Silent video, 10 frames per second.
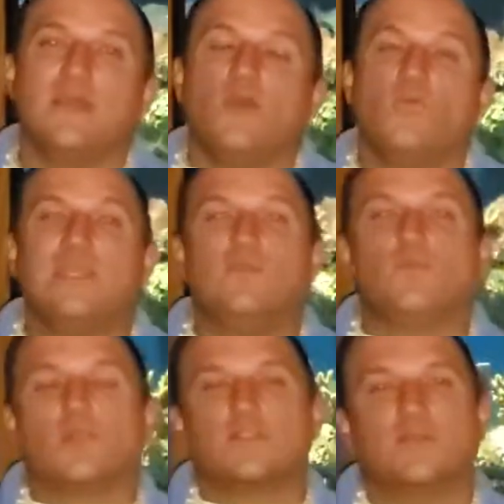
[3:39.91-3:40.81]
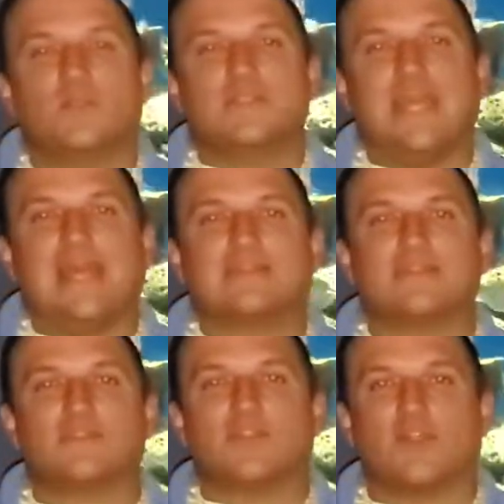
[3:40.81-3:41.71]
we can work to protect
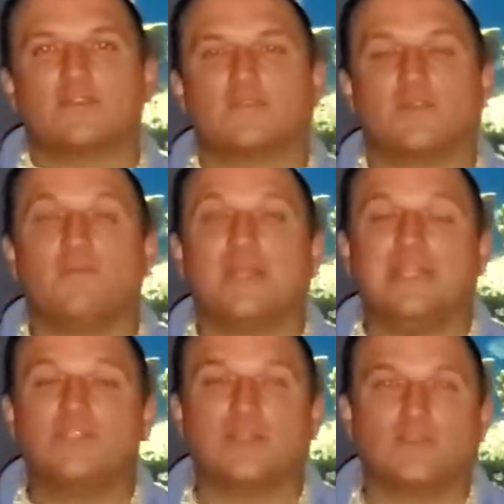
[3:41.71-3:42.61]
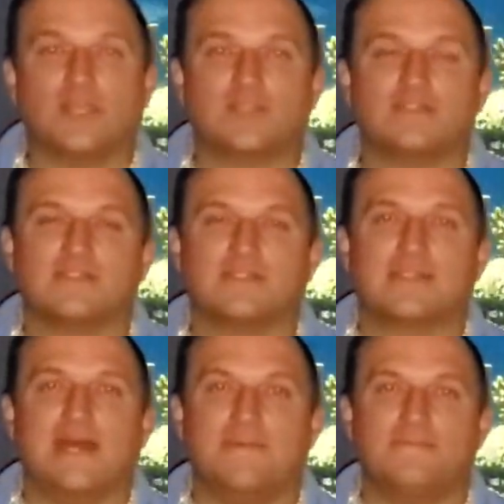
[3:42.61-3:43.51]
sharks for many generations to
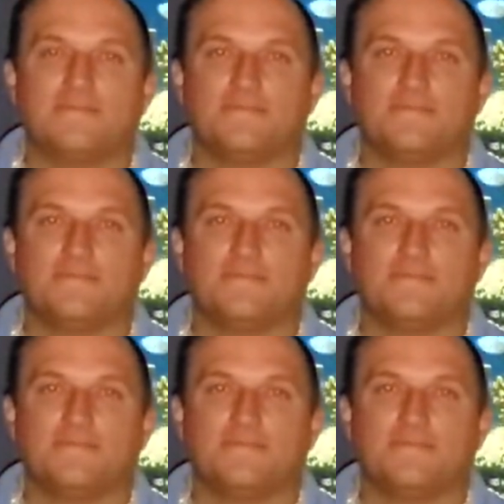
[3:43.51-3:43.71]
come.